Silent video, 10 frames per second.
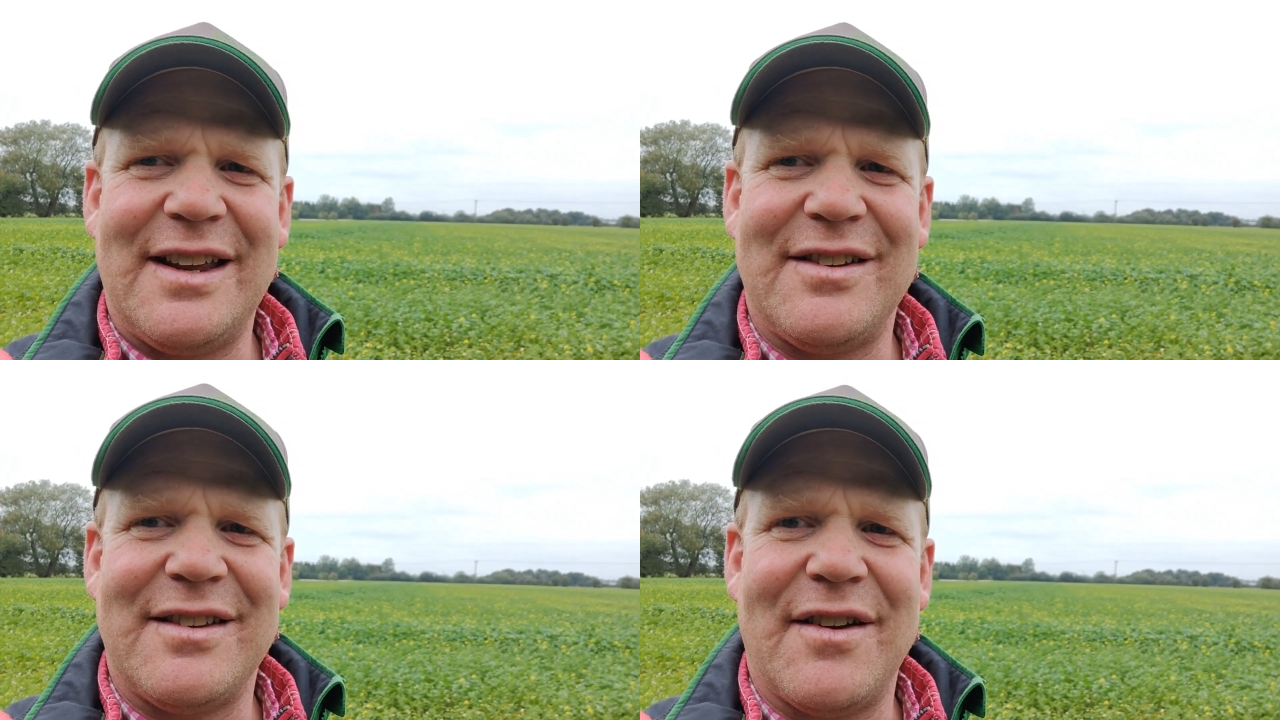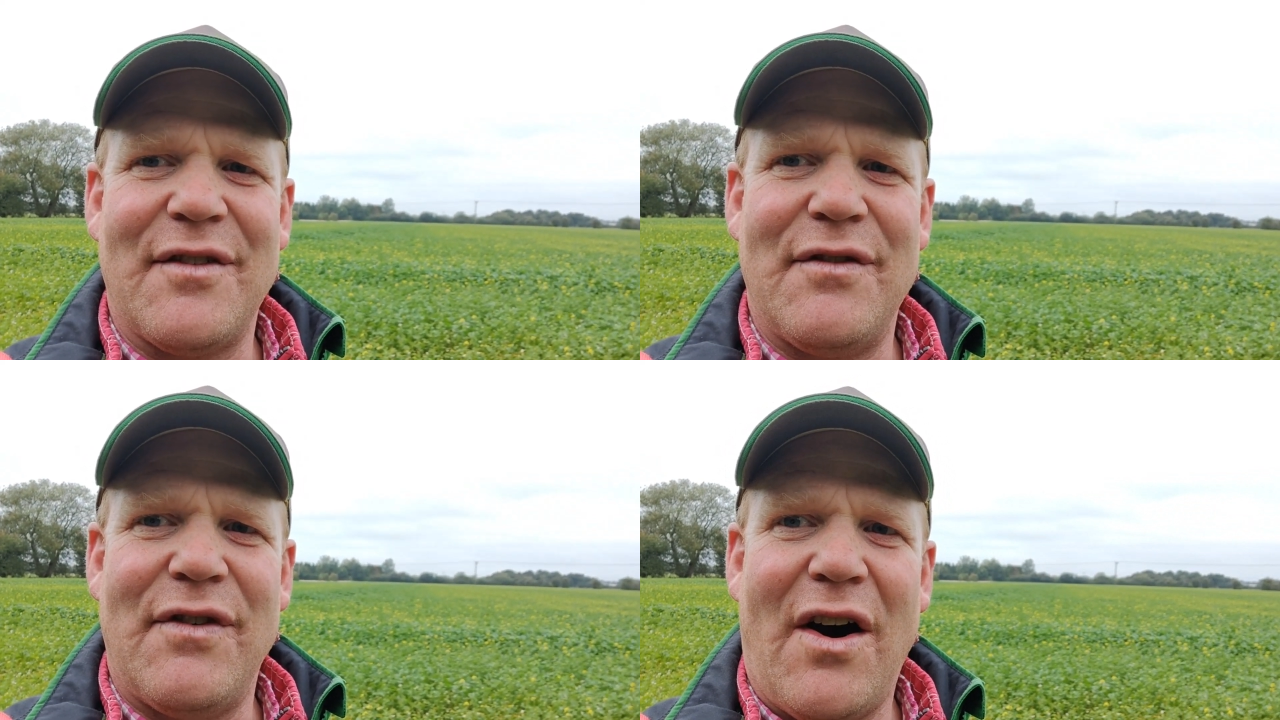is
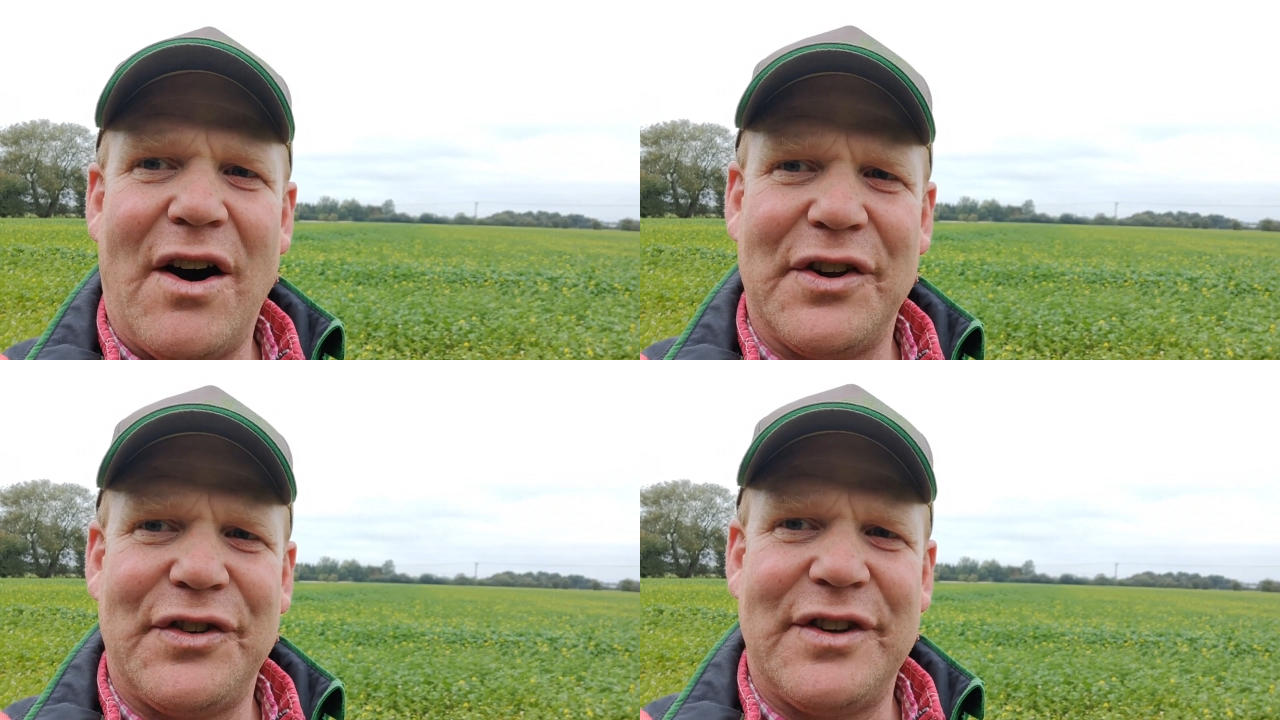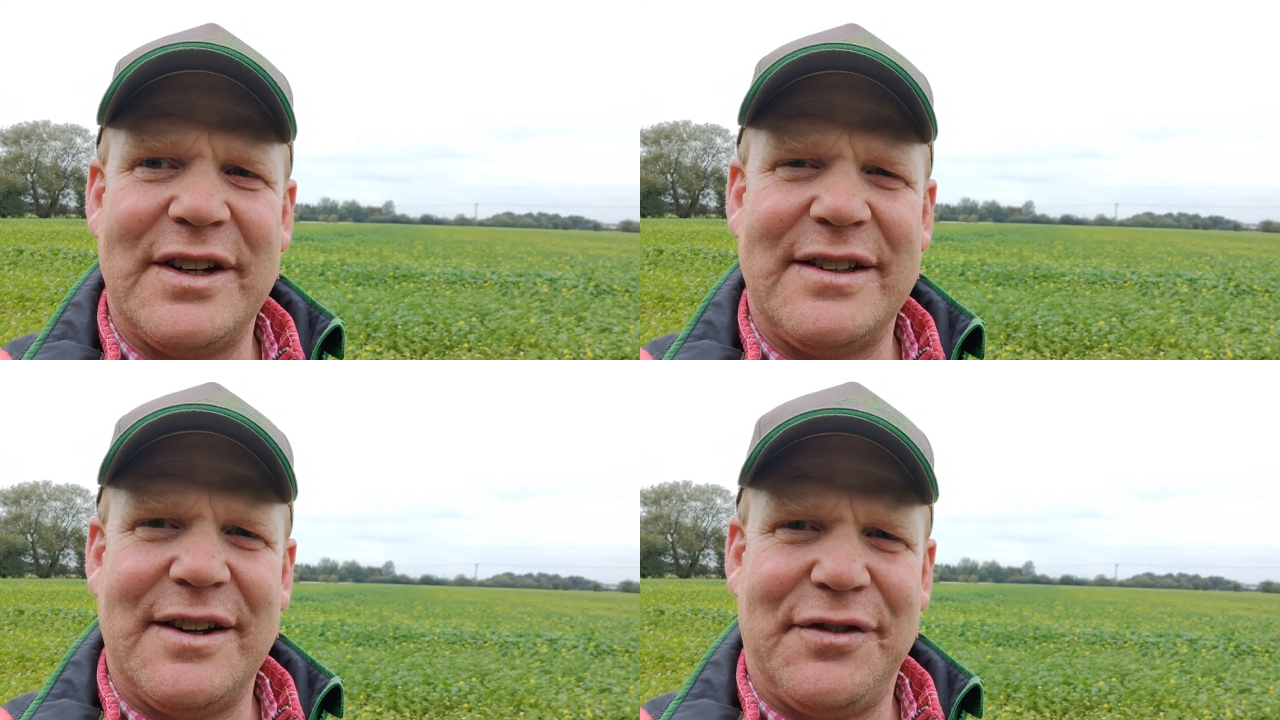
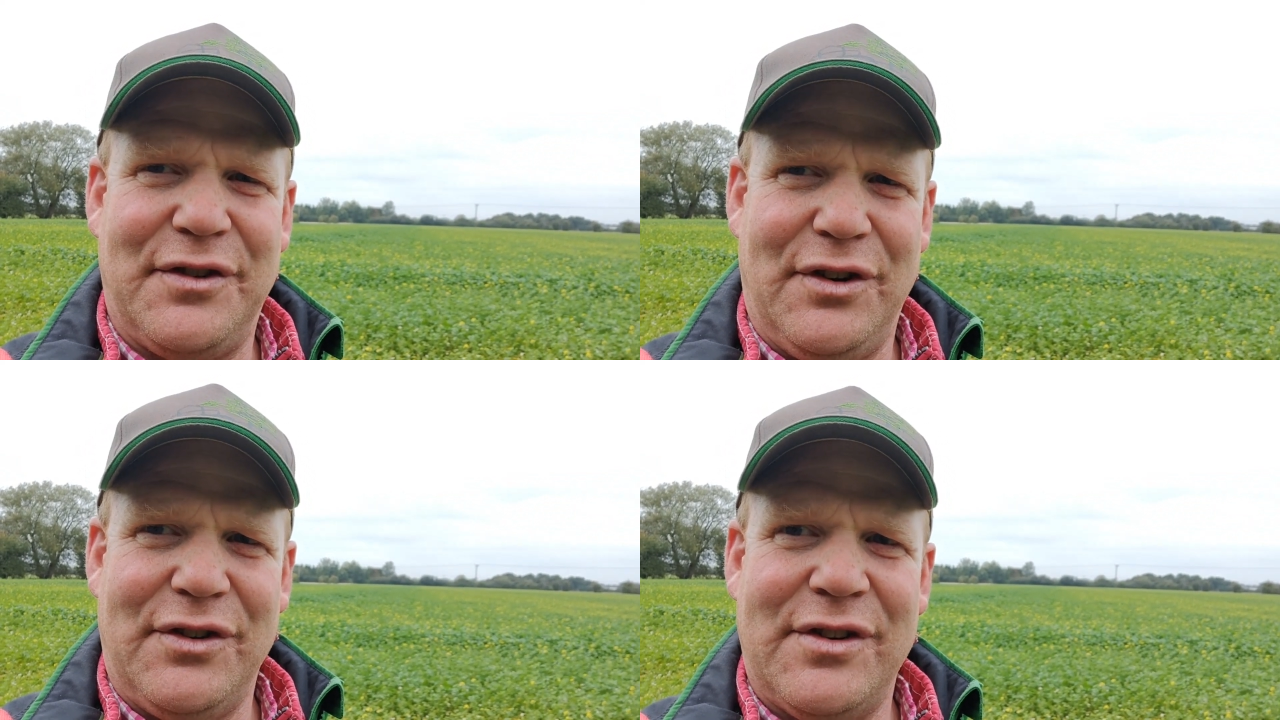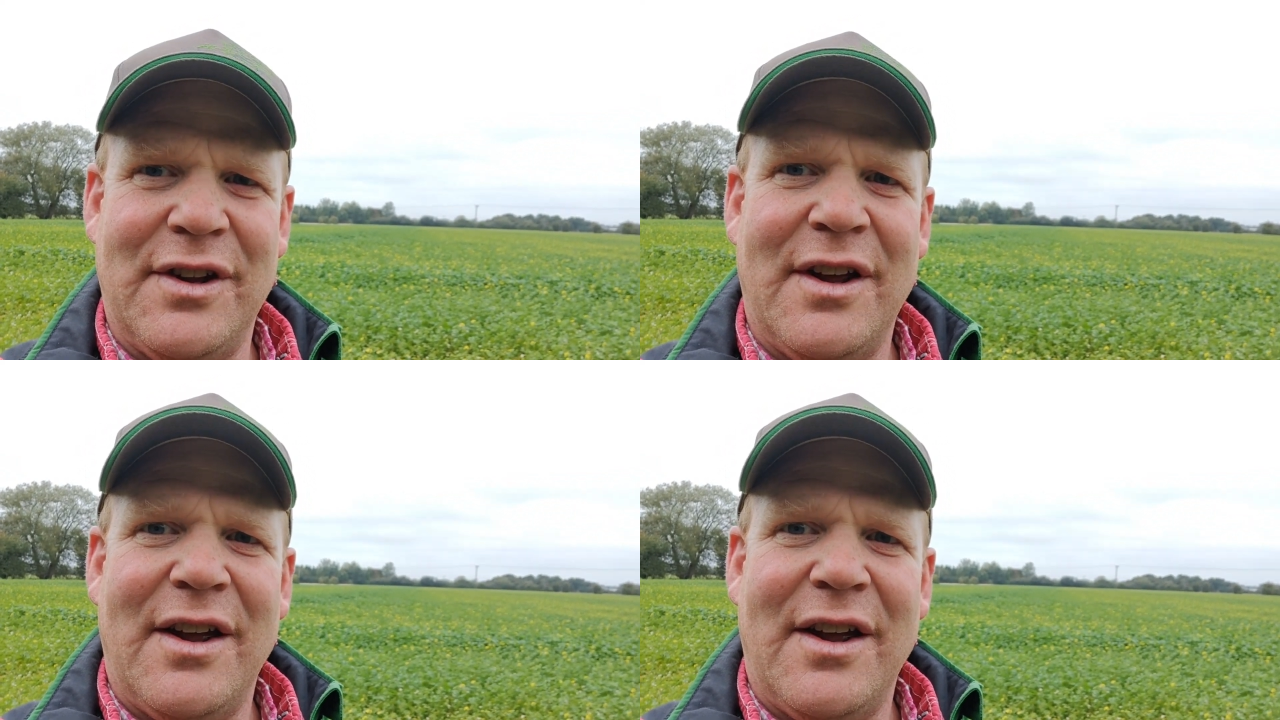vastly different